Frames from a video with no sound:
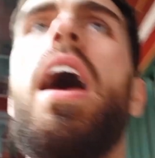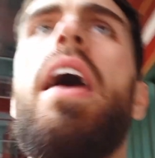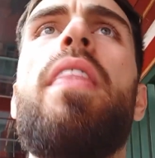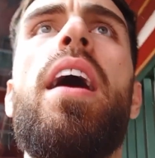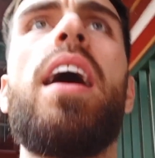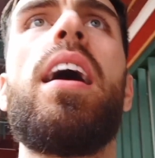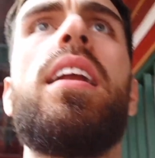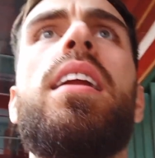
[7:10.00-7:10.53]

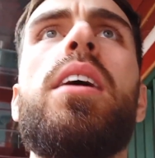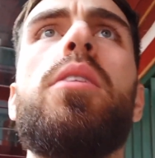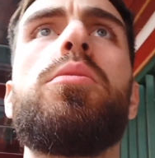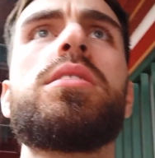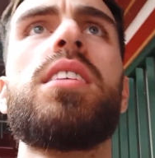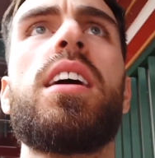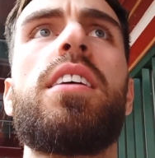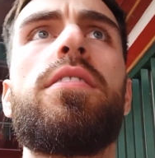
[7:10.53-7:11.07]
then it
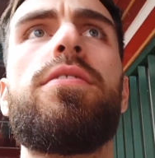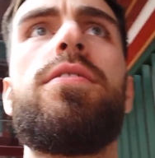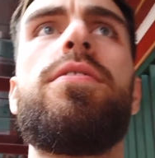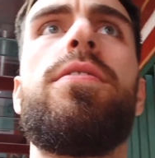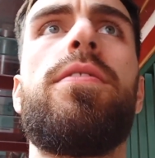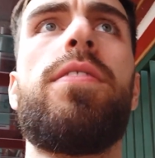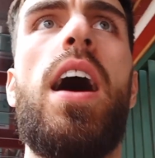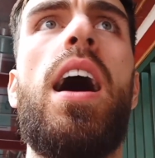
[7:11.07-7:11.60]
was like
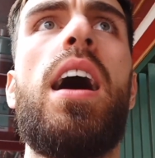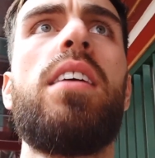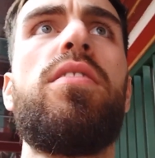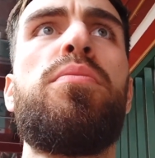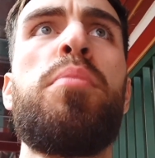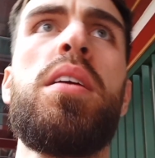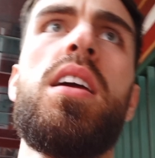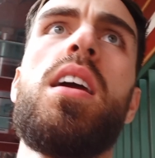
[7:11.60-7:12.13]
5
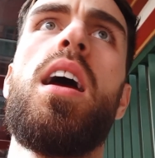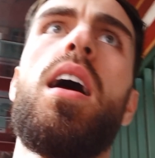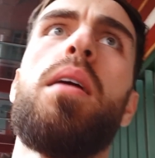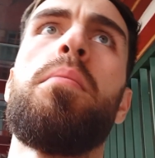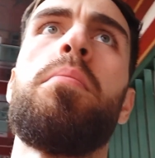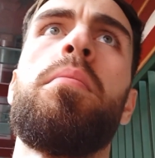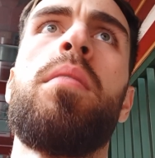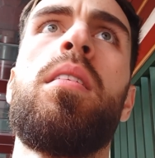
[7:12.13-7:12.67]
p.m.
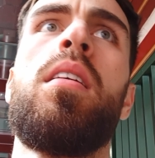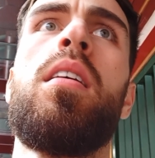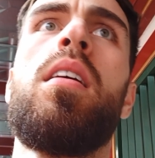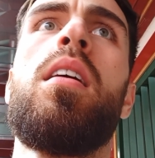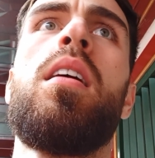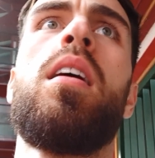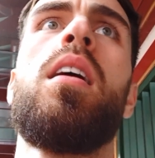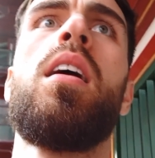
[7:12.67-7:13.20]

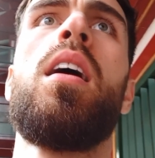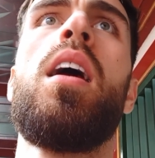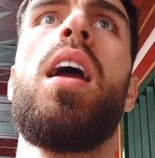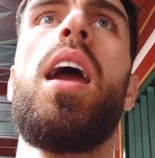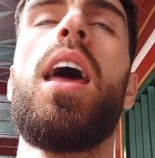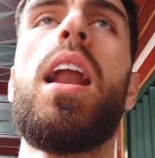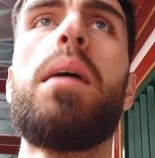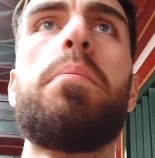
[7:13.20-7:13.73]

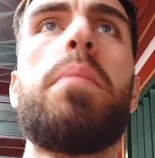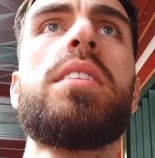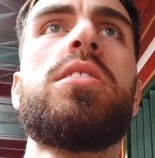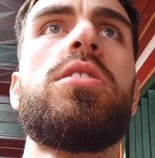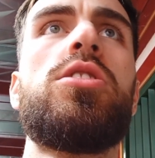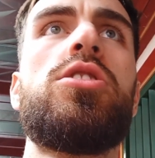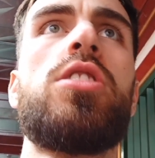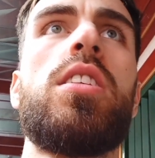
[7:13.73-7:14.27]
and I
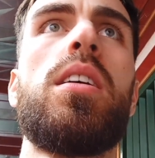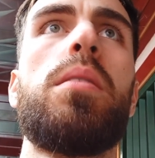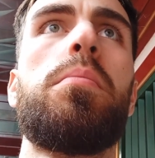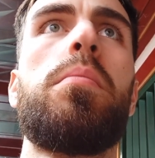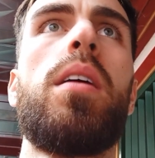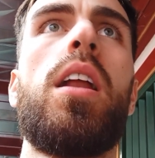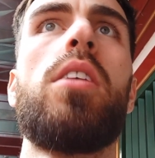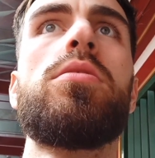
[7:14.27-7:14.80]
messaged him,
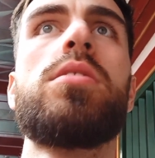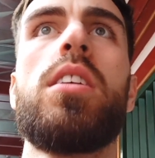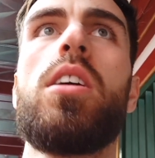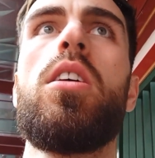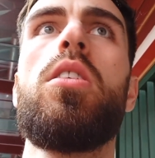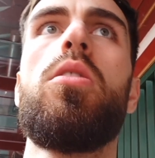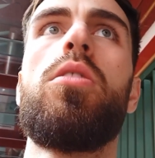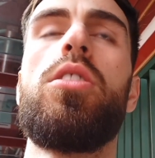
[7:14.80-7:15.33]
and I was like,
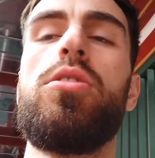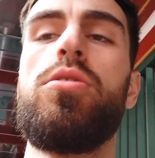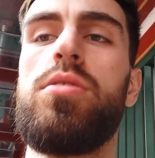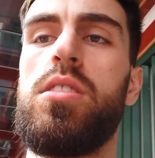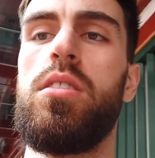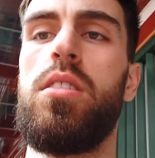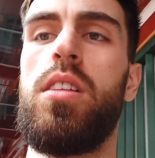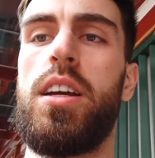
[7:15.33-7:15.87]
oh, are you
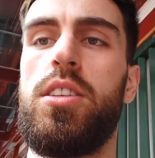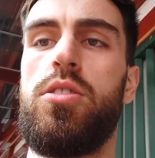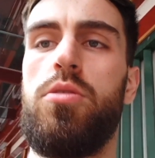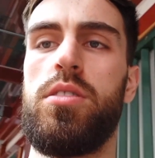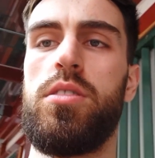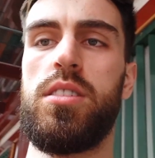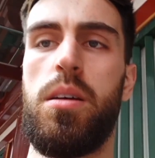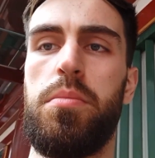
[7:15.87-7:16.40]
still, like, doing
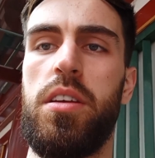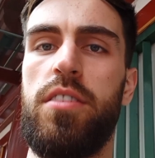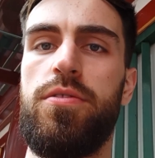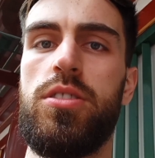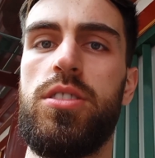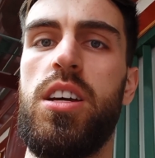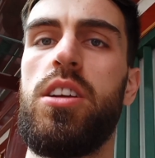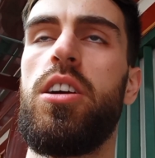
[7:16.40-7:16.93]
something for
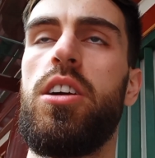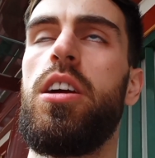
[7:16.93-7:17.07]
dinner?